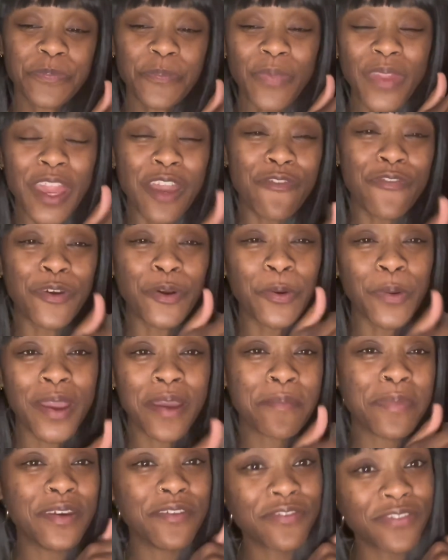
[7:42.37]
if it'll get
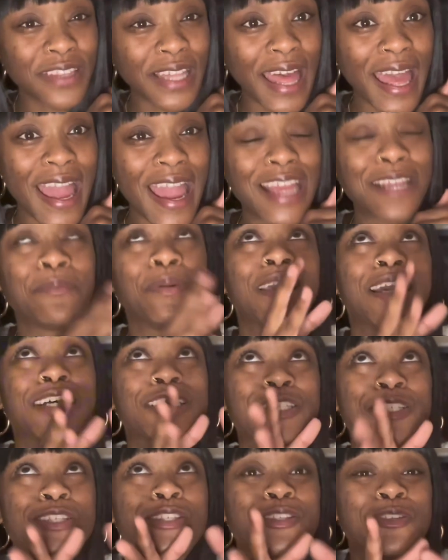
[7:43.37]
me flagged because
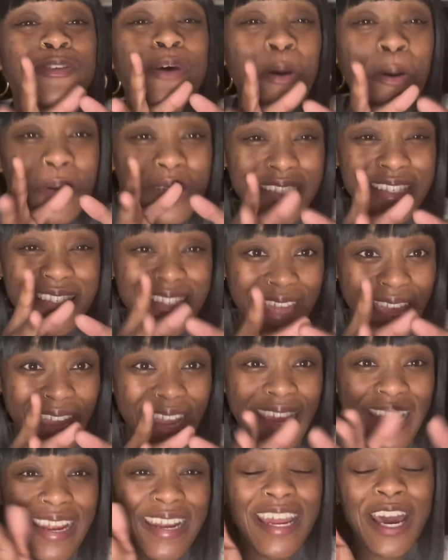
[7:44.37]
it's so
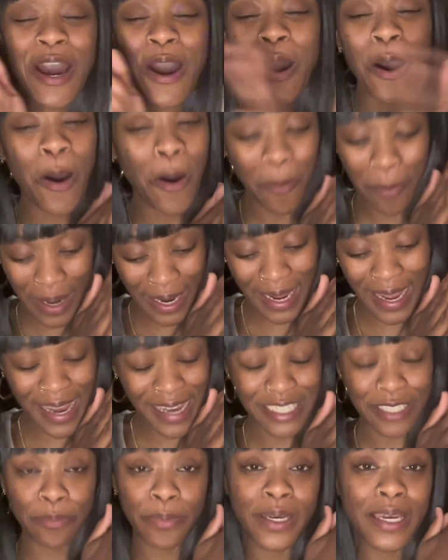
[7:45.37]
insane. Oh my
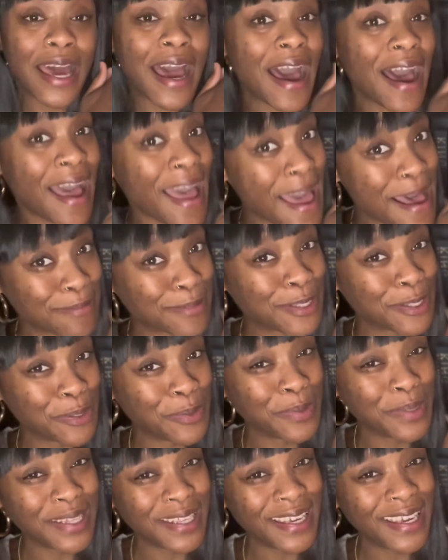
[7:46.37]
gosh, but I
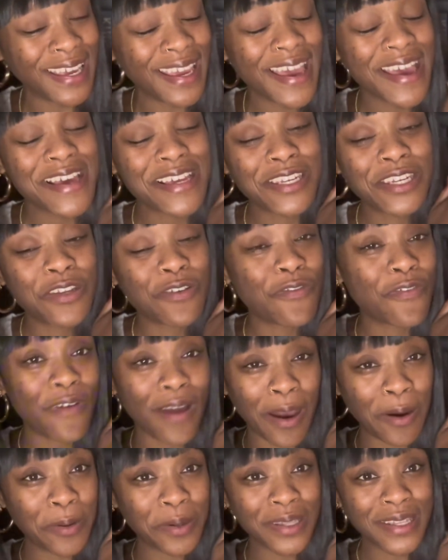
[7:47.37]
absolutely
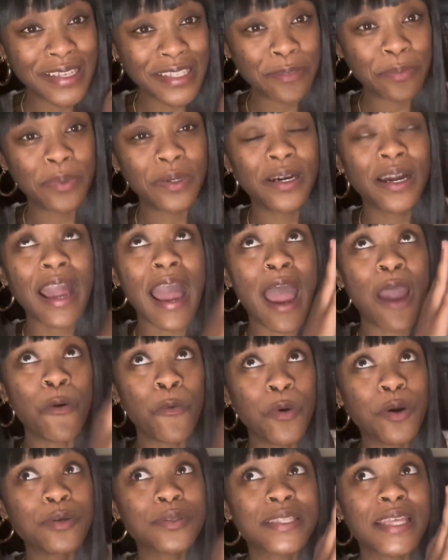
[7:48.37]
devoured this book. I
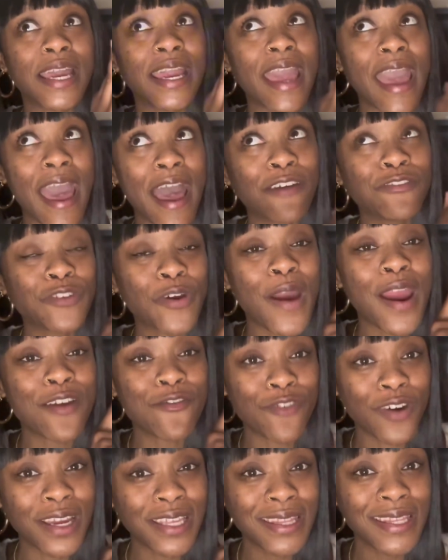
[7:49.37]
will say, after I
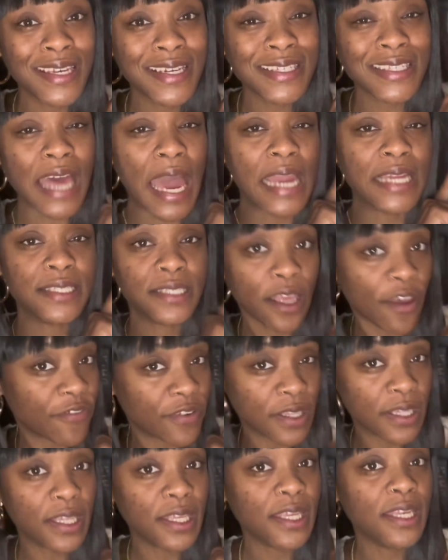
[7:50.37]
read this, I
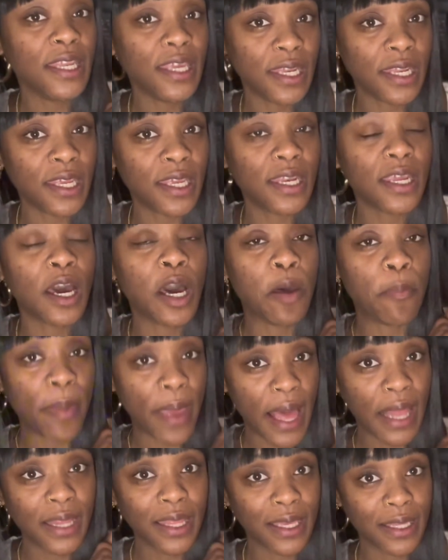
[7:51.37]
definitely needed a
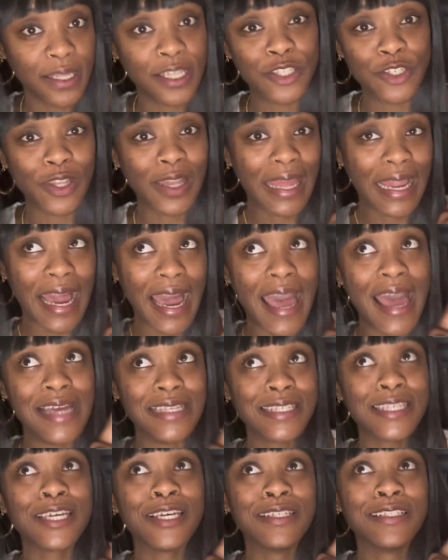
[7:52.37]
palate cleanser. Like, I had
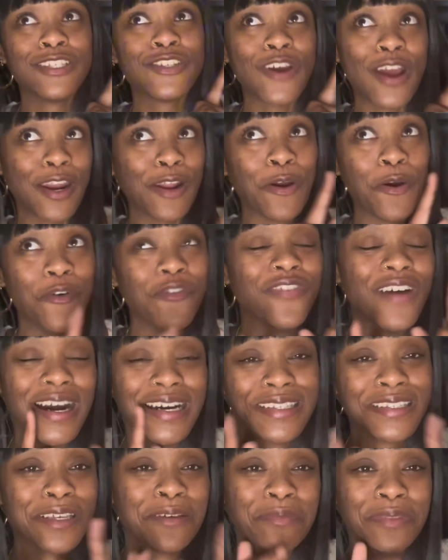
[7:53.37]
to try to go find
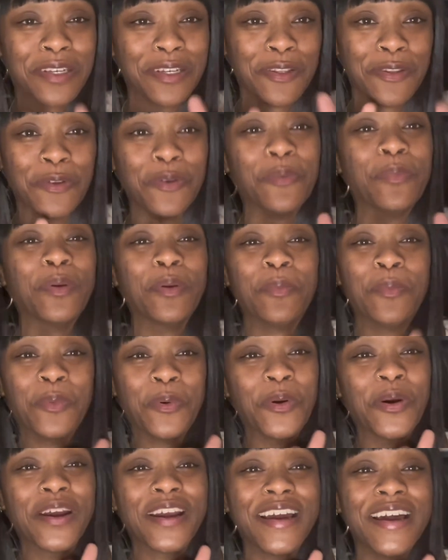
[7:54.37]
something a little bit
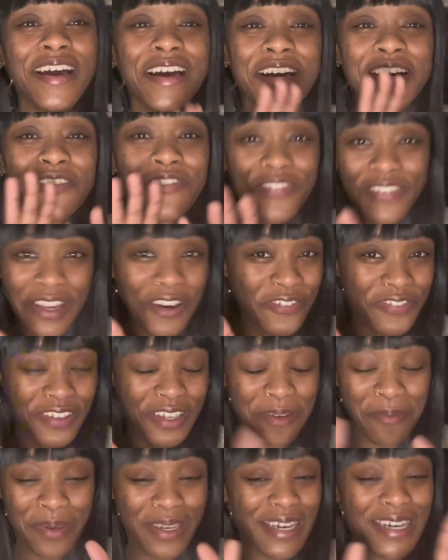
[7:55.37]
more fluffy
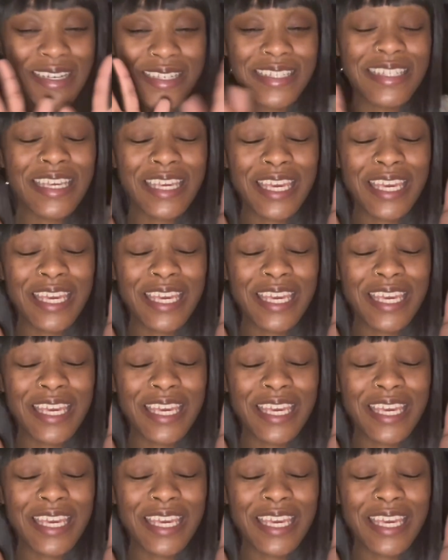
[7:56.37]
because